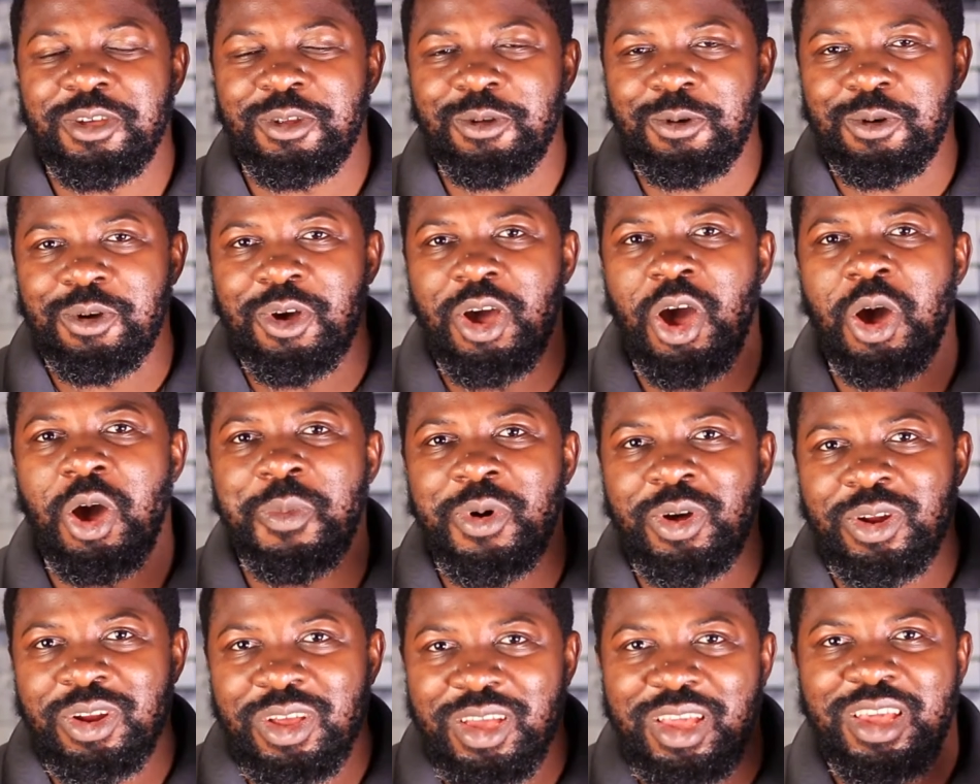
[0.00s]
you know,
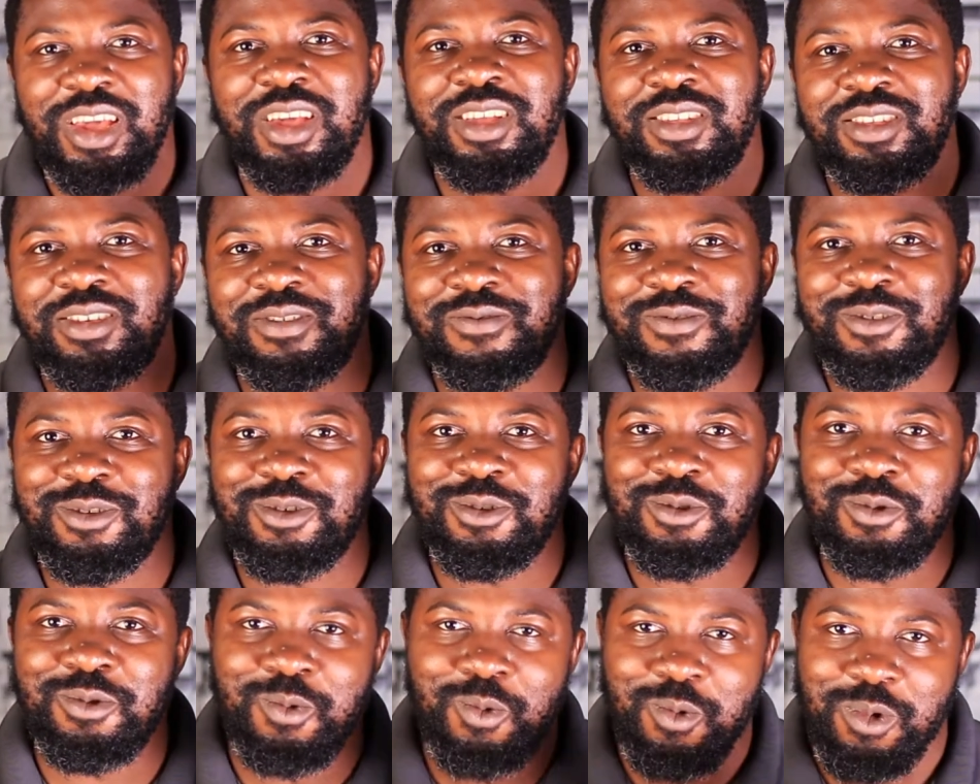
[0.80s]
common
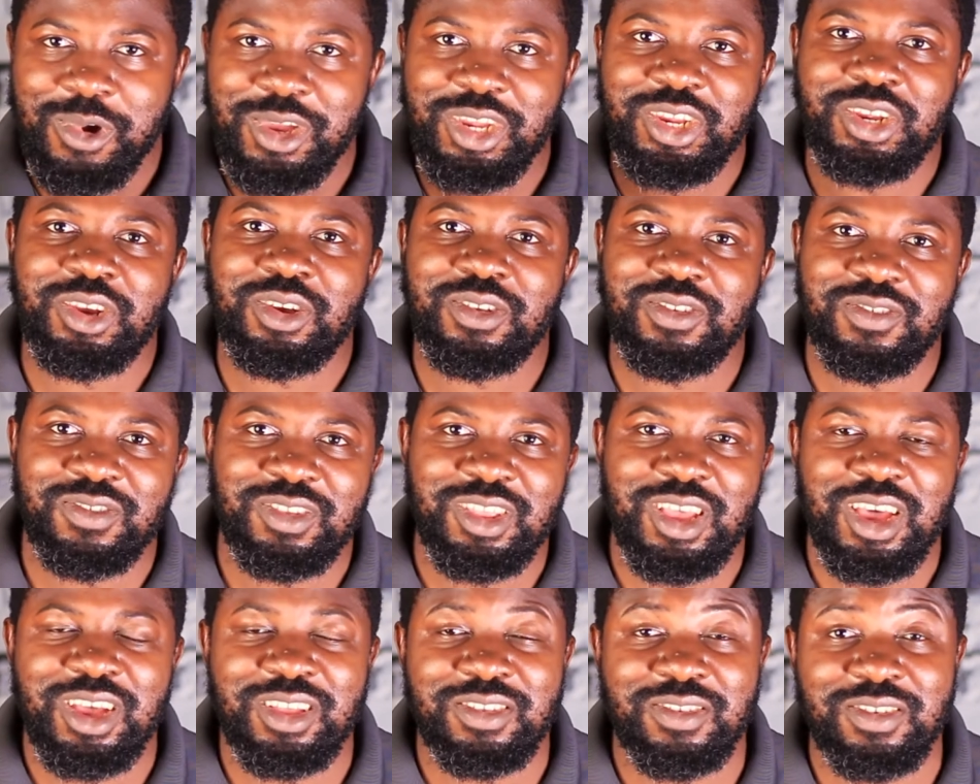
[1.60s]
interview questions
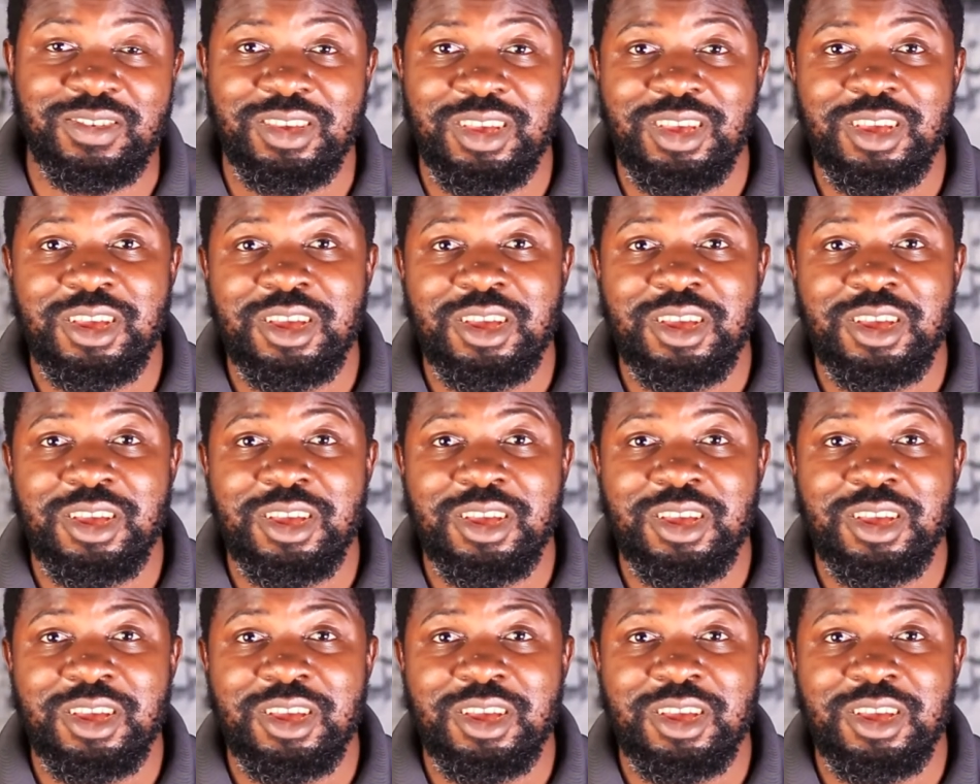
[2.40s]
that